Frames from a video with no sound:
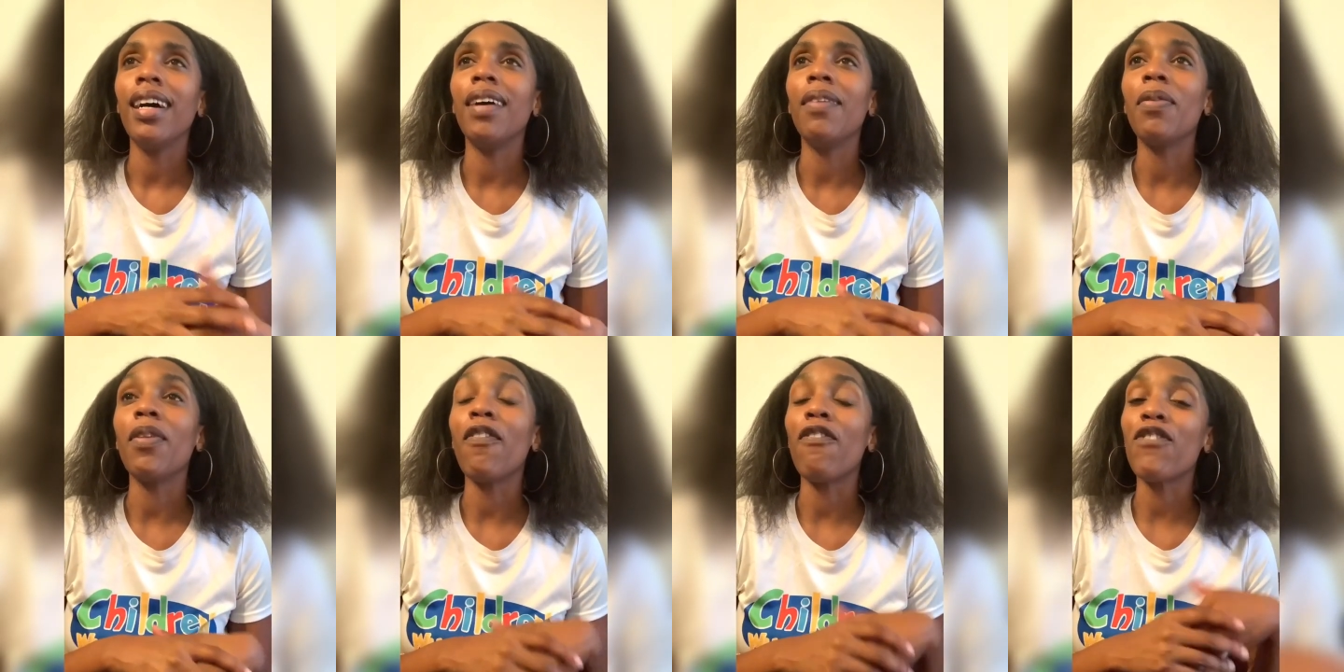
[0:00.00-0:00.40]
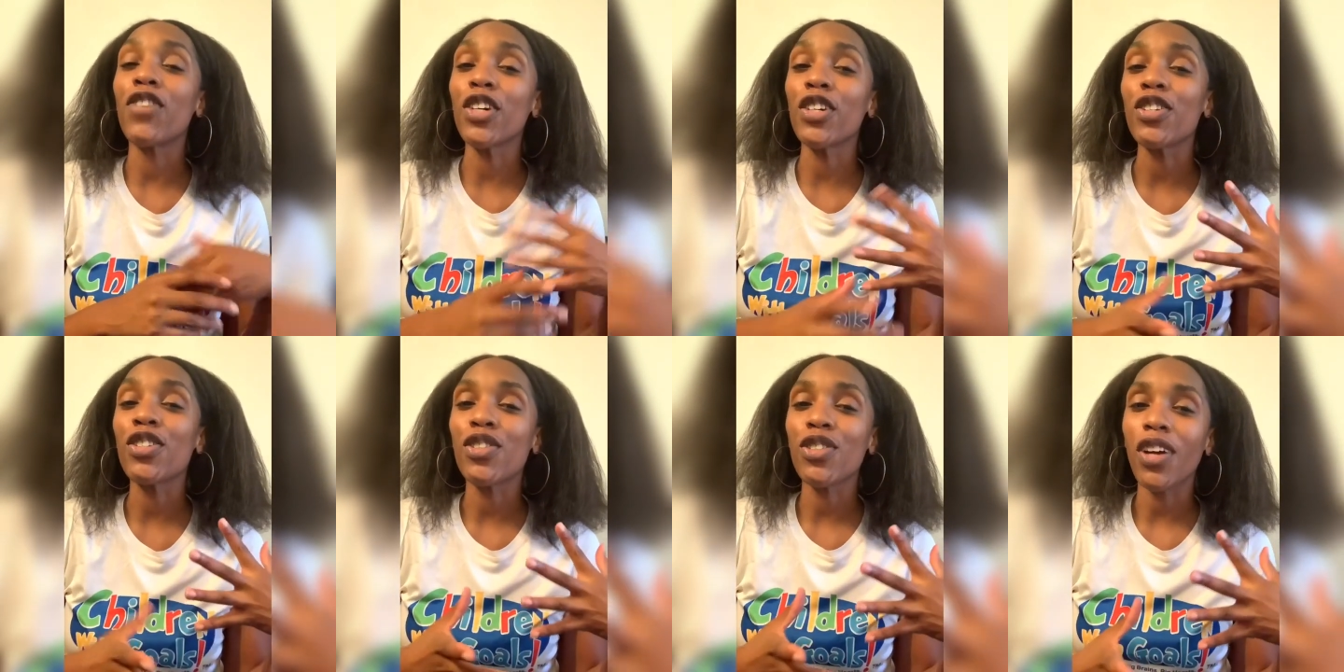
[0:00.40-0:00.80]
the
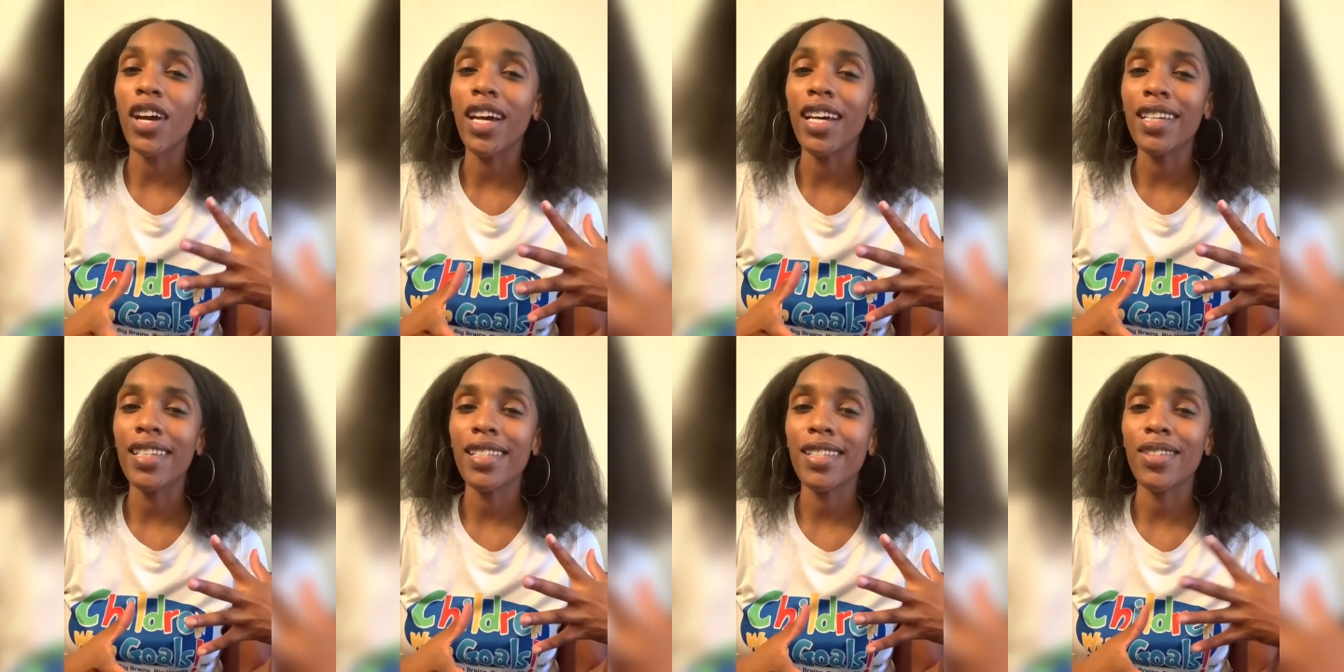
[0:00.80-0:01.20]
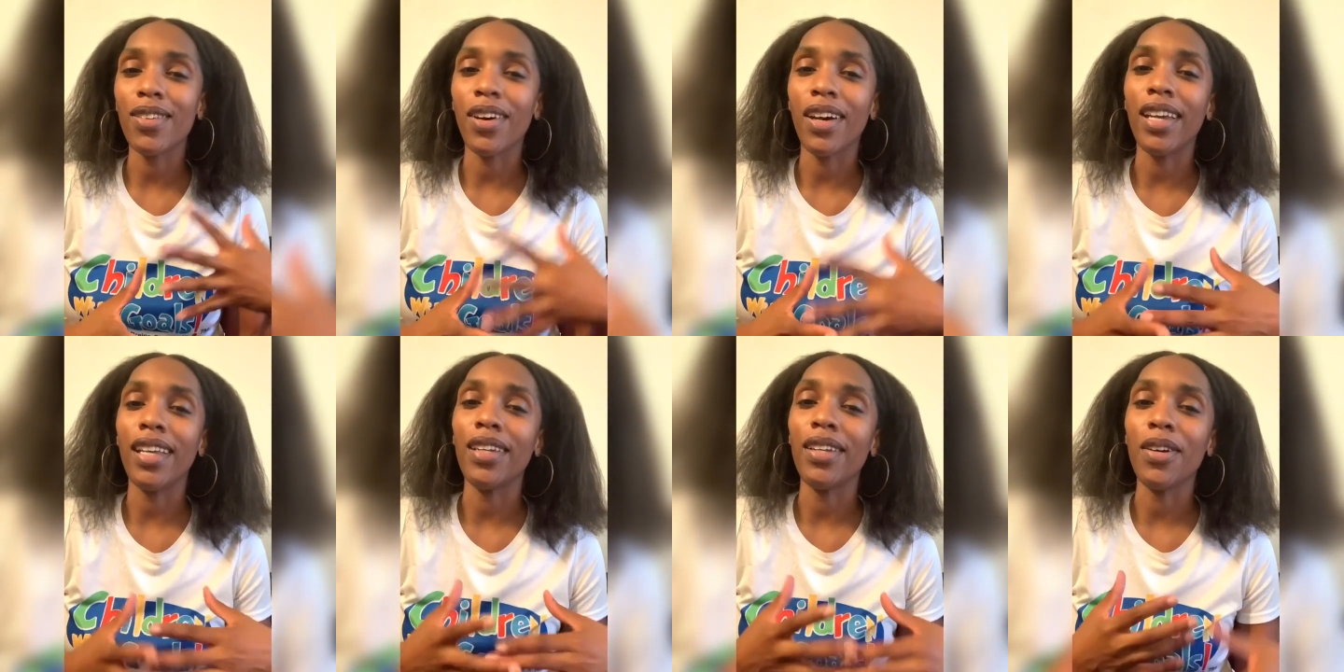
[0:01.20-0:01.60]
first try, so
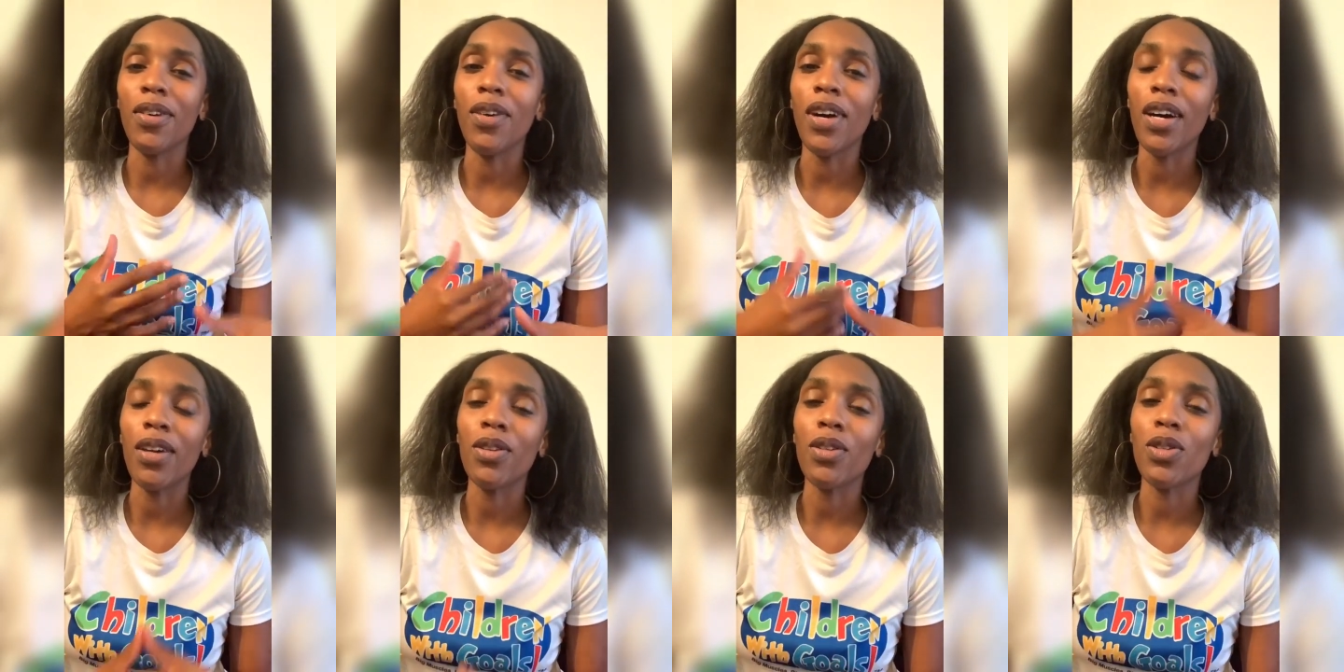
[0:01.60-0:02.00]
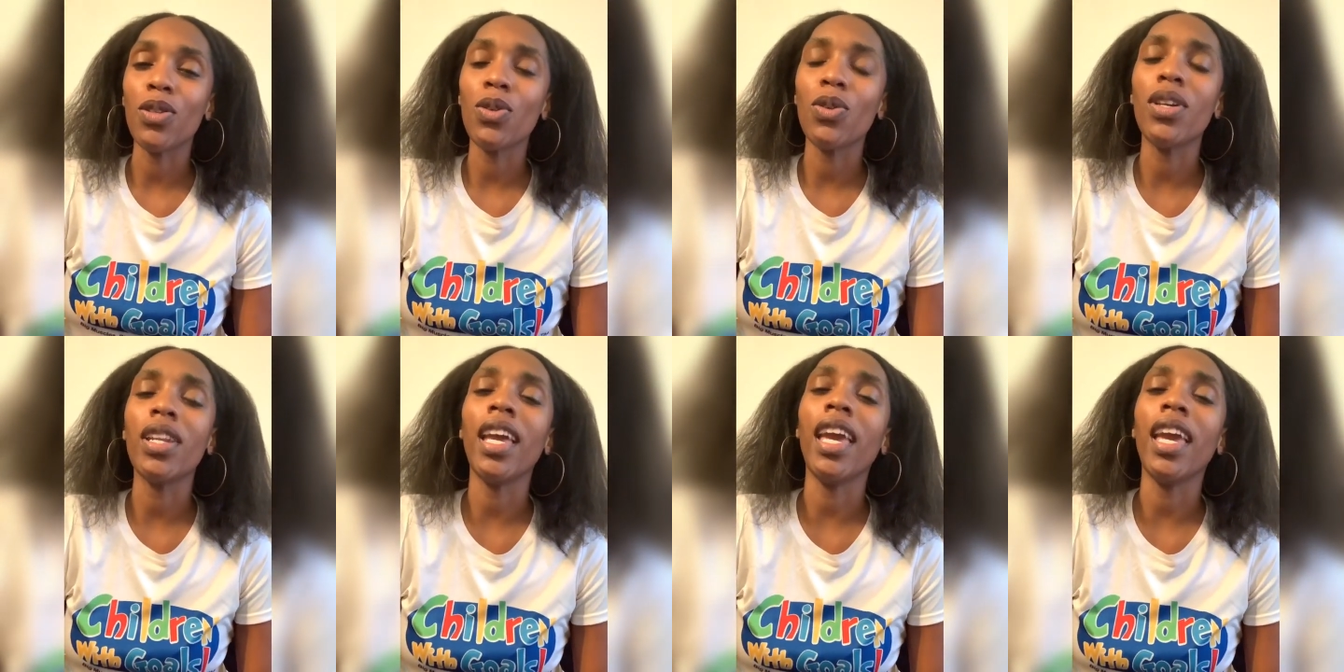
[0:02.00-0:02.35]
I know how to do it.